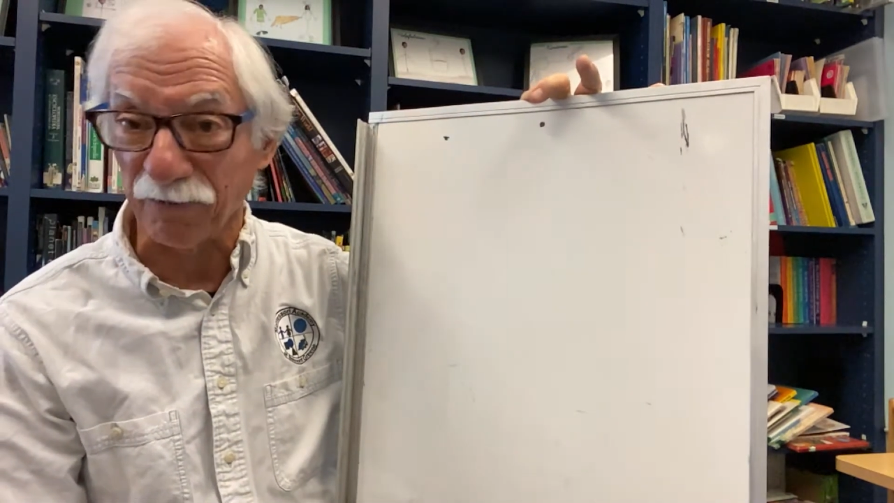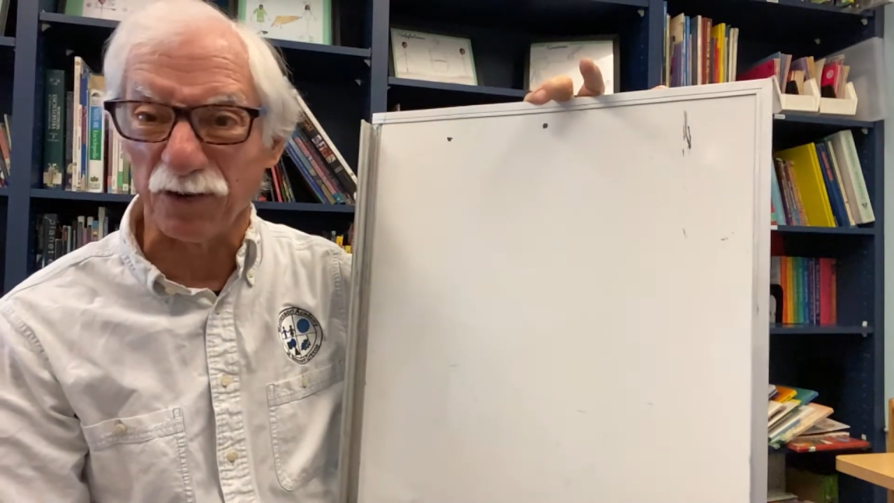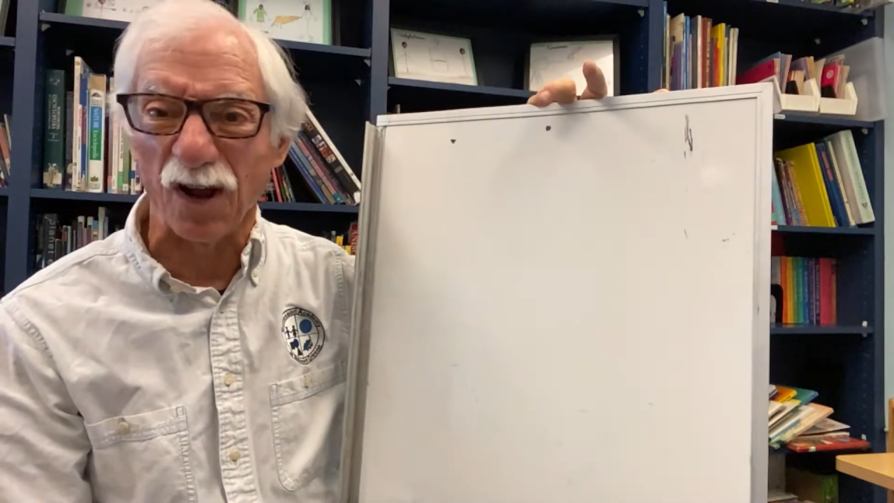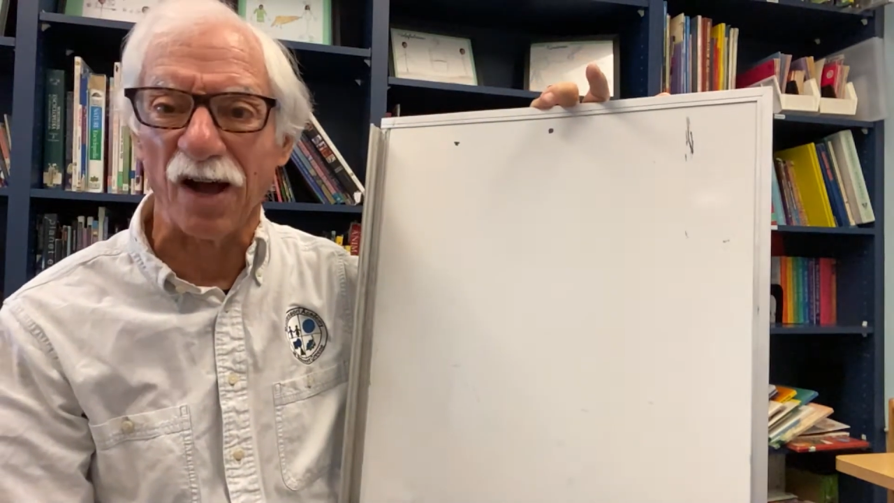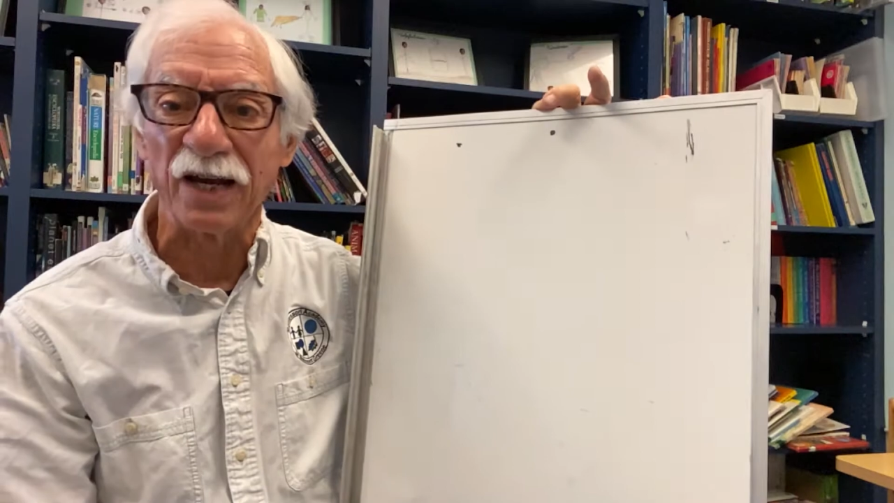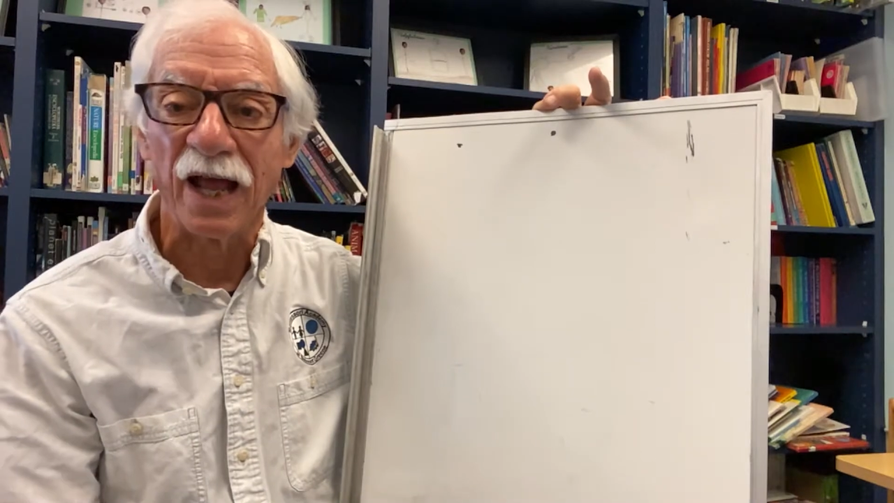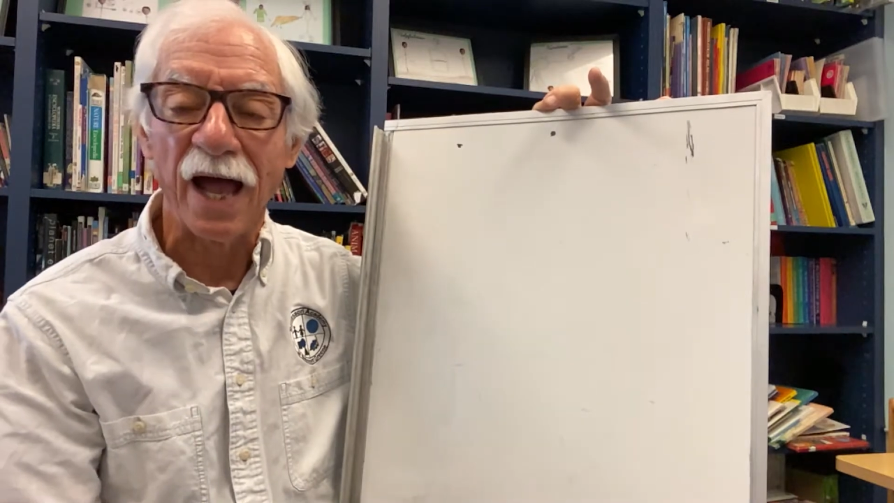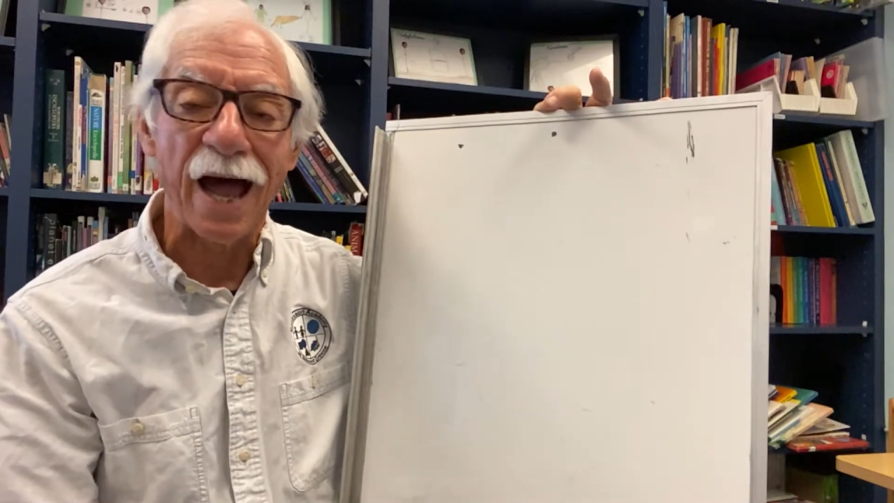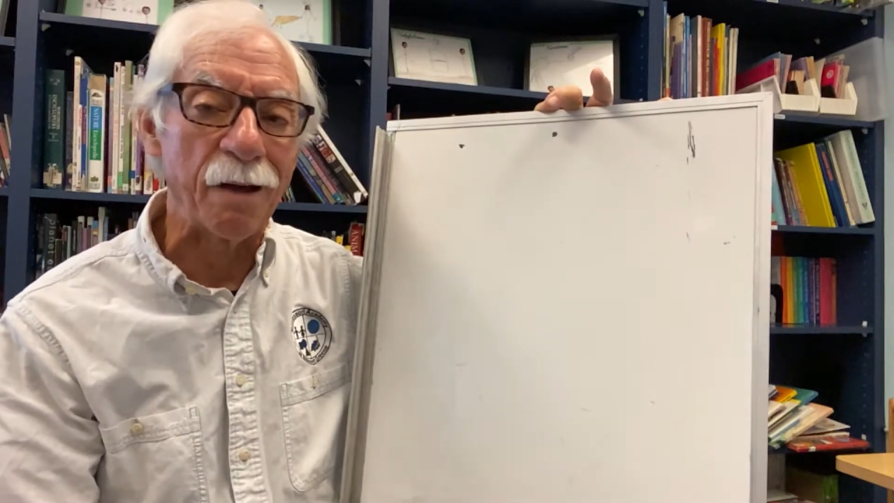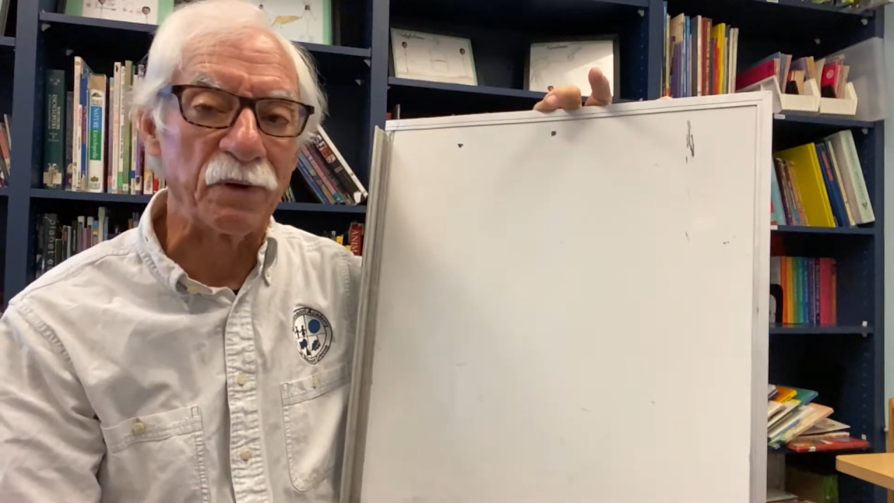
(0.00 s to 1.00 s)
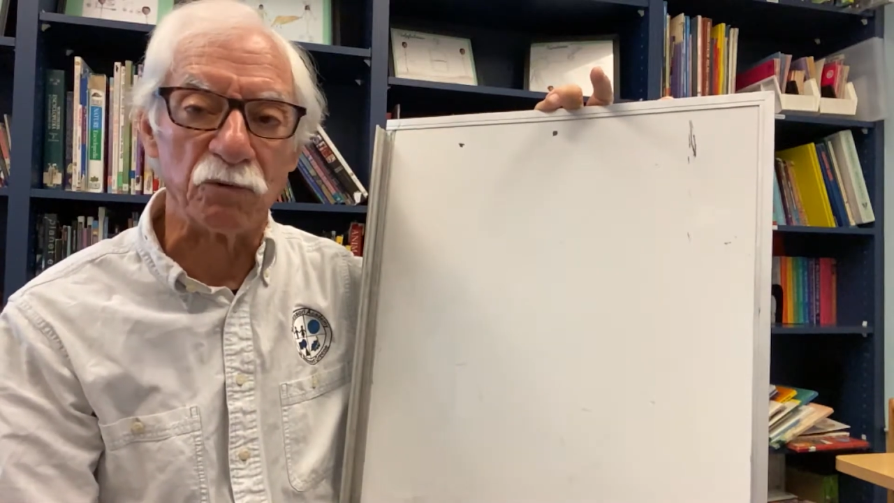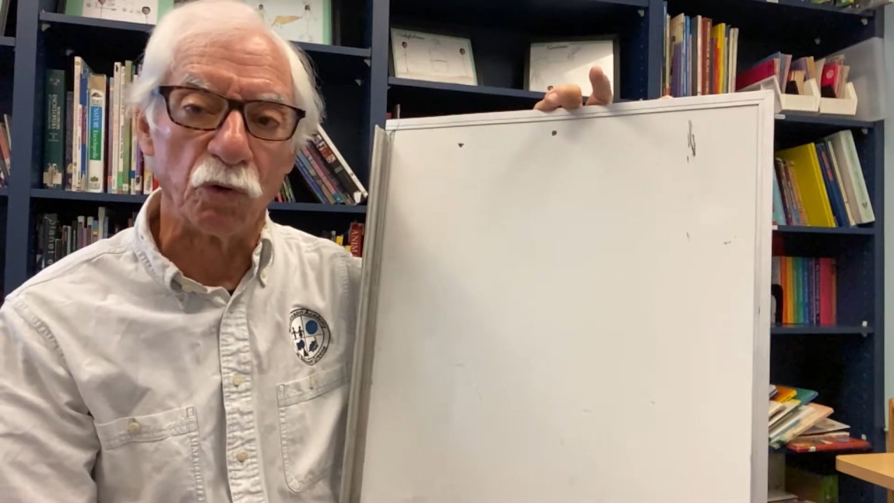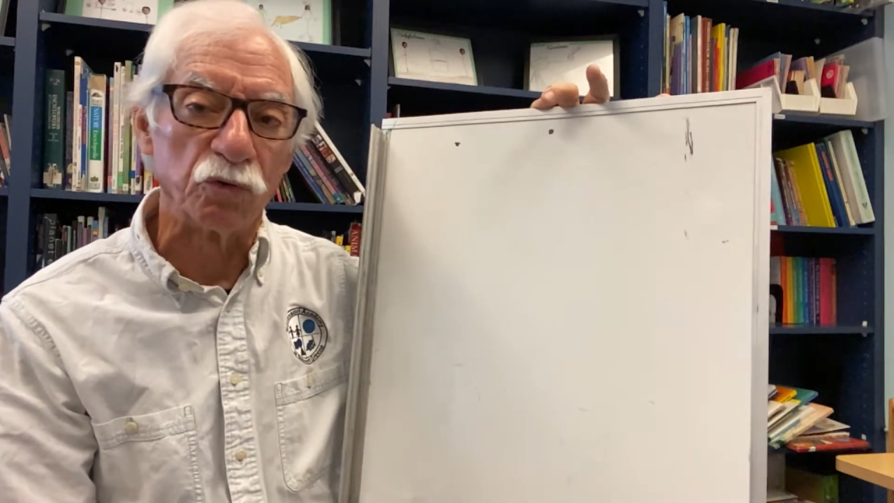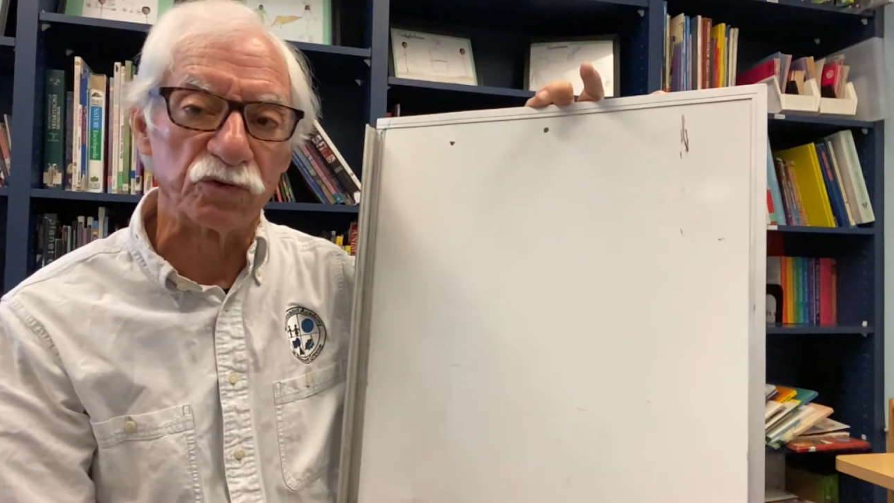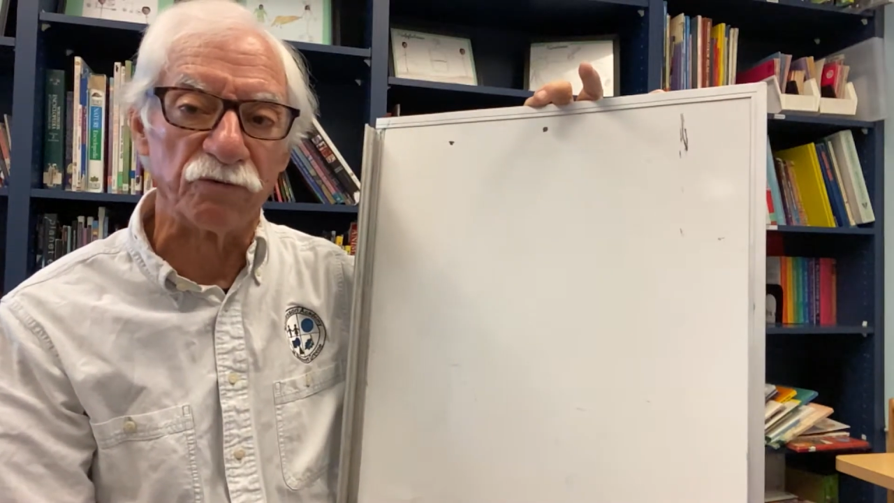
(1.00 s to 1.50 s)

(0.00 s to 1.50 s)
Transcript: to figure out how many rows of